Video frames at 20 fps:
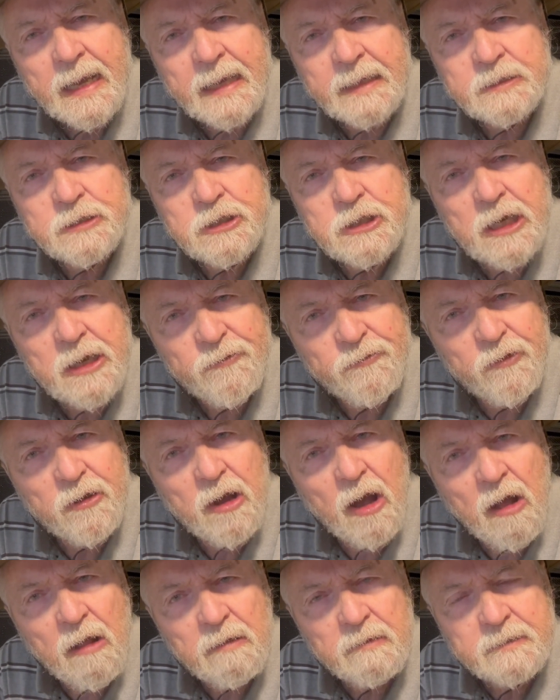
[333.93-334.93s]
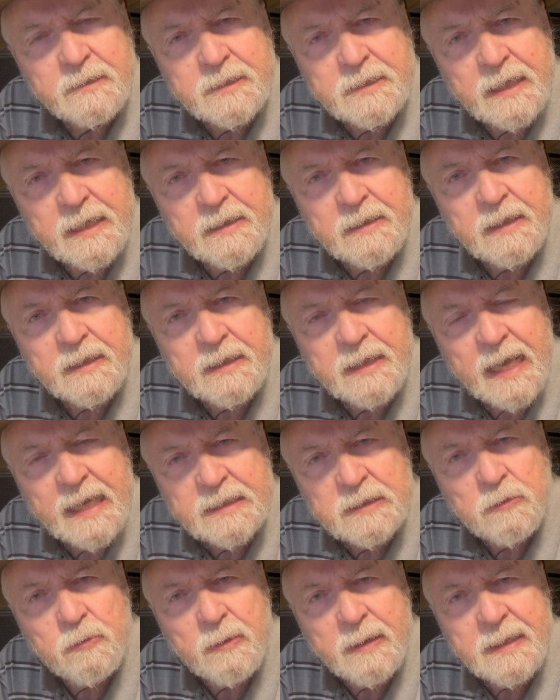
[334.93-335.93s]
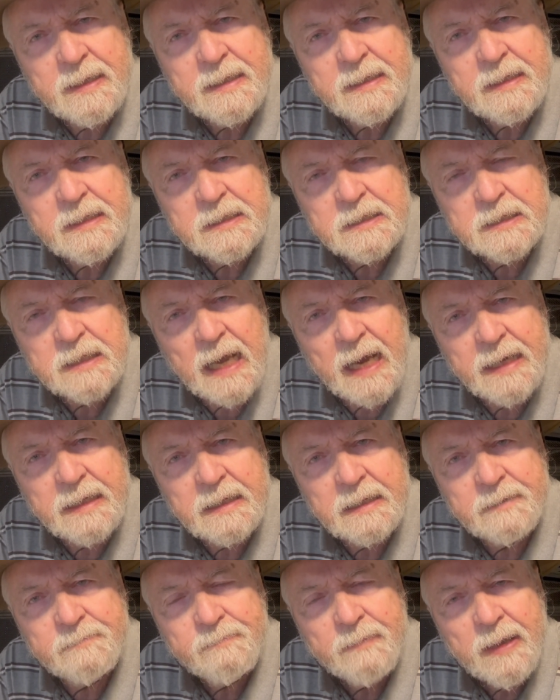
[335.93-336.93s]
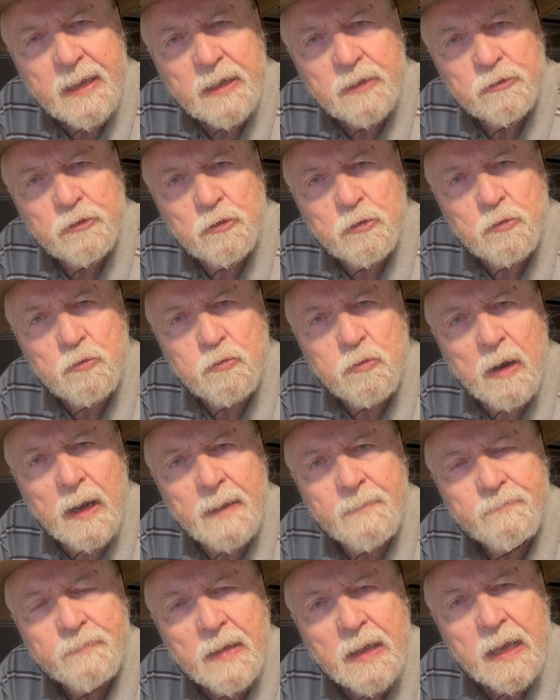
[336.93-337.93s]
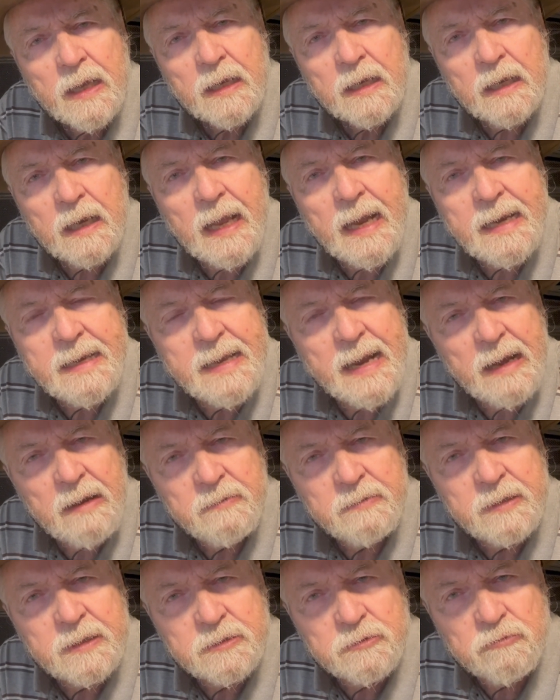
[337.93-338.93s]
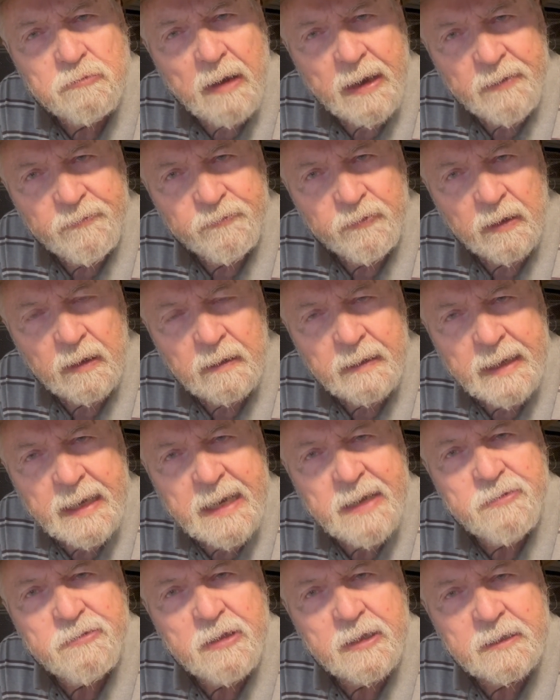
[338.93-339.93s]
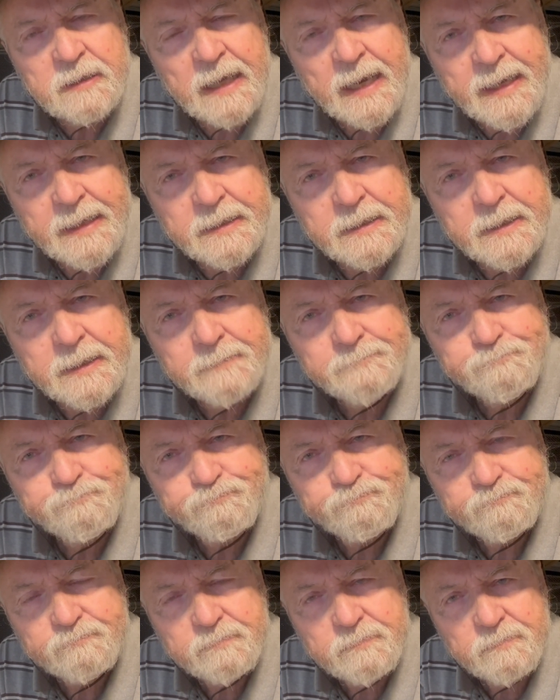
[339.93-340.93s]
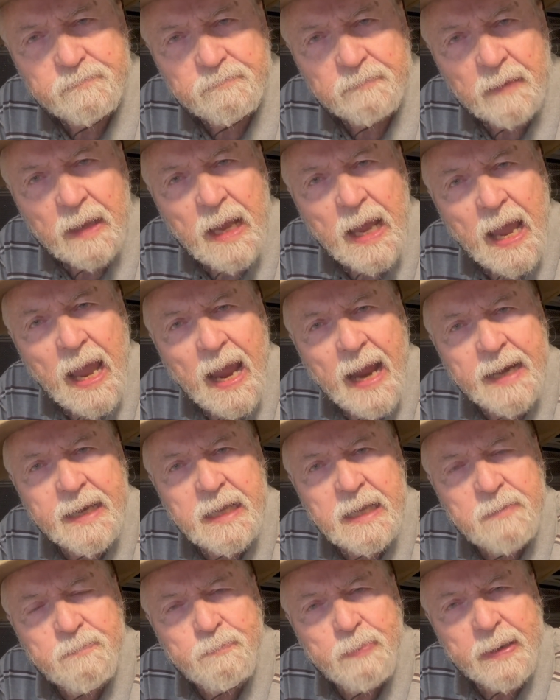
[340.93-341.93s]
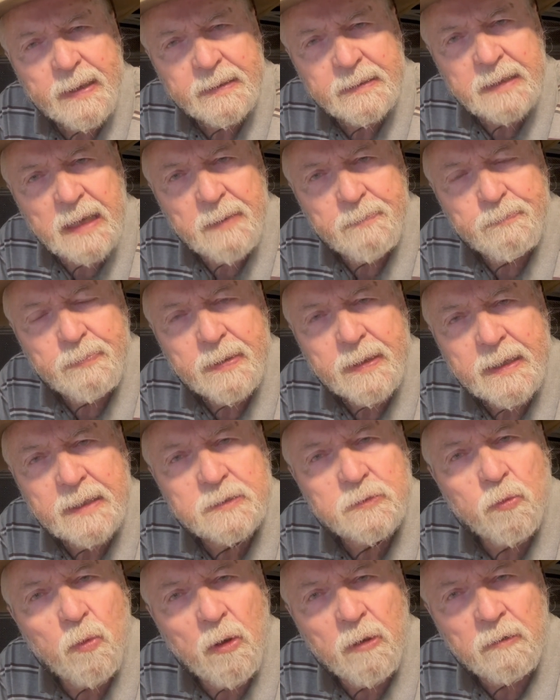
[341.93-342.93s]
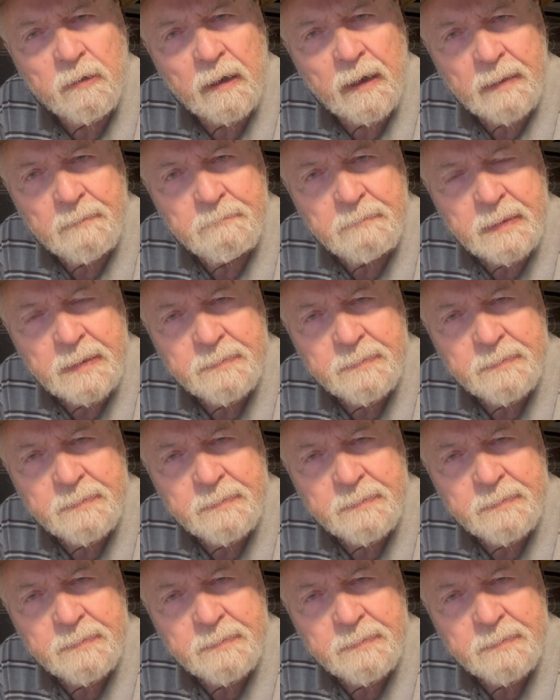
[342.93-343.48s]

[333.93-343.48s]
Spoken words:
Chief Gall said that that's when he decided to lay down his rifle in the tent, and he picked up his war club.